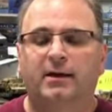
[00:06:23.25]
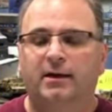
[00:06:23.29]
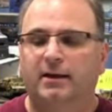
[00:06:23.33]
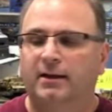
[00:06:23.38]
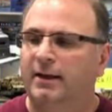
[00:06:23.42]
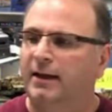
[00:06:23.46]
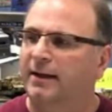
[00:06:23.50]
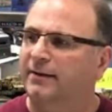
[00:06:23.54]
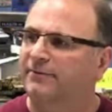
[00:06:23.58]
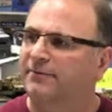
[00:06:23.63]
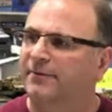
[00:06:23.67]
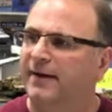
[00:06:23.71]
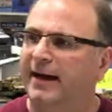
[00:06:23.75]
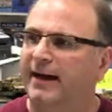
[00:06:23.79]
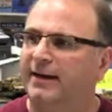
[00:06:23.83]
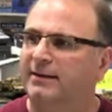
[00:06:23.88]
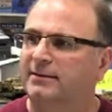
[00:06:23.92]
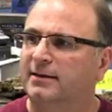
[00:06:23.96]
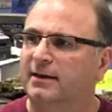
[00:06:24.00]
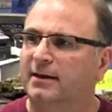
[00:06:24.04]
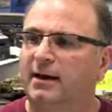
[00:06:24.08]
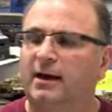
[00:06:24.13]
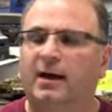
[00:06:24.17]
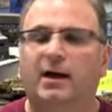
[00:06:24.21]
In fact,
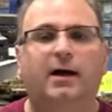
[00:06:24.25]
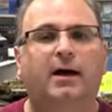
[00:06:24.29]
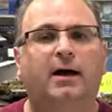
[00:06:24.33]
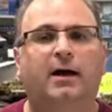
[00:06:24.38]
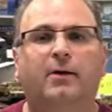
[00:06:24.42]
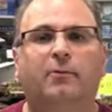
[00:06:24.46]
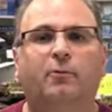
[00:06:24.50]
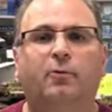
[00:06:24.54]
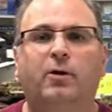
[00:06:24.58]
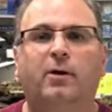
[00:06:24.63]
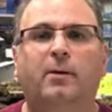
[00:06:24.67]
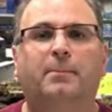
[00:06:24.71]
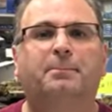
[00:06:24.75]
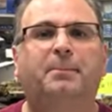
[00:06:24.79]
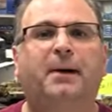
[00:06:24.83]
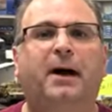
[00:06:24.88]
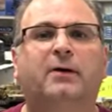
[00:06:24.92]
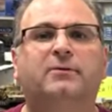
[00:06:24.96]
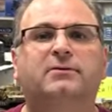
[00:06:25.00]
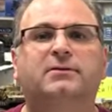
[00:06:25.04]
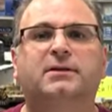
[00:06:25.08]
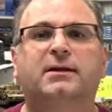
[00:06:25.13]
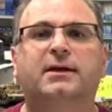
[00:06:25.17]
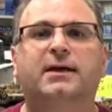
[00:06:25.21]
we're
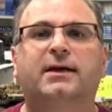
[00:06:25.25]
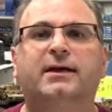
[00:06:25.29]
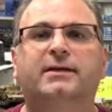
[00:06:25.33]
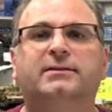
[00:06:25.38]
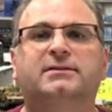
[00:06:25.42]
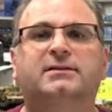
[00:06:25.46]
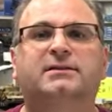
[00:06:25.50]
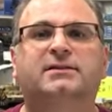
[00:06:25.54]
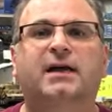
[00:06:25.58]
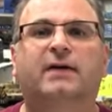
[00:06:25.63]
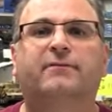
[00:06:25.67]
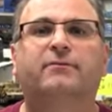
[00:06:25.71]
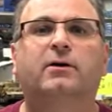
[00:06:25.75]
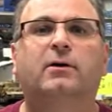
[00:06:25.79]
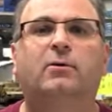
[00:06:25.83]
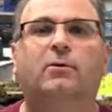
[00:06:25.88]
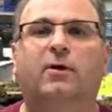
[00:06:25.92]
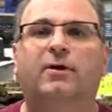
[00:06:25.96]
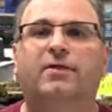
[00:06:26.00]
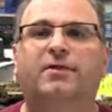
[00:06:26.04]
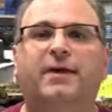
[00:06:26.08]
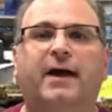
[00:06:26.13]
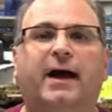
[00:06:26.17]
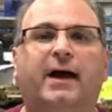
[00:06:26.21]
about to hit
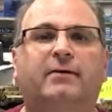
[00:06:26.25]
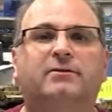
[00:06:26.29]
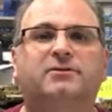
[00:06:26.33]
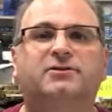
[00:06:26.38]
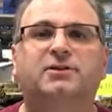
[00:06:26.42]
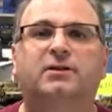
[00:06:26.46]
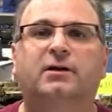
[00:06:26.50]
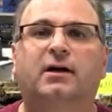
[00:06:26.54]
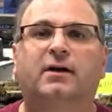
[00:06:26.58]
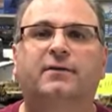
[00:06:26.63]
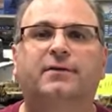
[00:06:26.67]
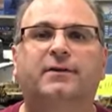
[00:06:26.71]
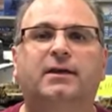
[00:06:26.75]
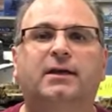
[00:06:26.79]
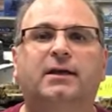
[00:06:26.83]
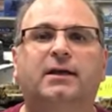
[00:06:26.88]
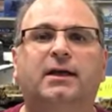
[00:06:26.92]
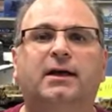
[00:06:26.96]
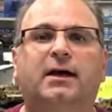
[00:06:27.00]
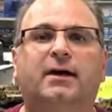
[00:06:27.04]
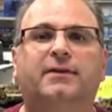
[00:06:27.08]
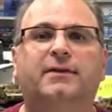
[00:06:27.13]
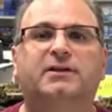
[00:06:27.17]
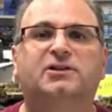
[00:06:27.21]
71,000 on
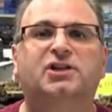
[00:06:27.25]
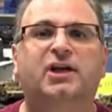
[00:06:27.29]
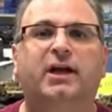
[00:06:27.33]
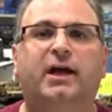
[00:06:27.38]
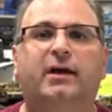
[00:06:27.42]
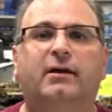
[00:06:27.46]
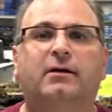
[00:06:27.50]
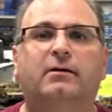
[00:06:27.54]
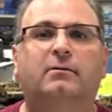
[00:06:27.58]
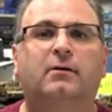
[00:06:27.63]
the channel,